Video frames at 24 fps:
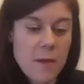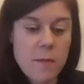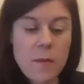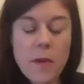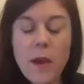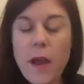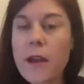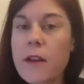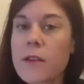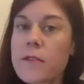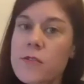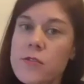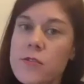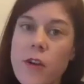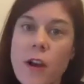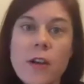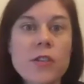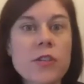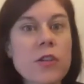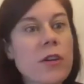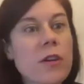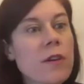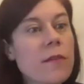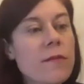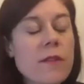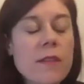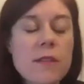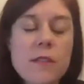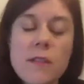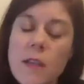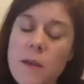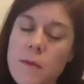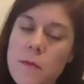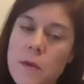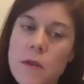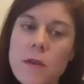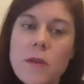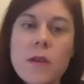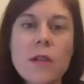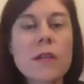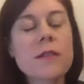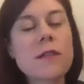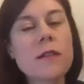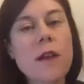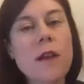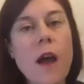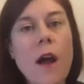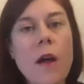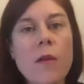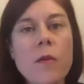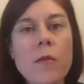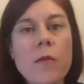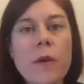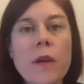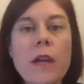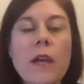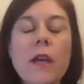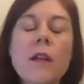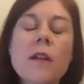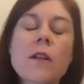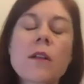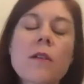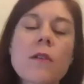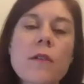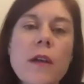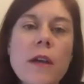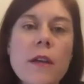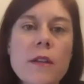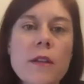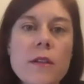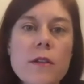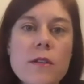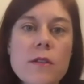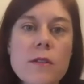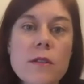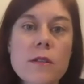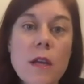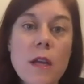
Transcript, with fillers: kind of structure of these communities and how do we include others.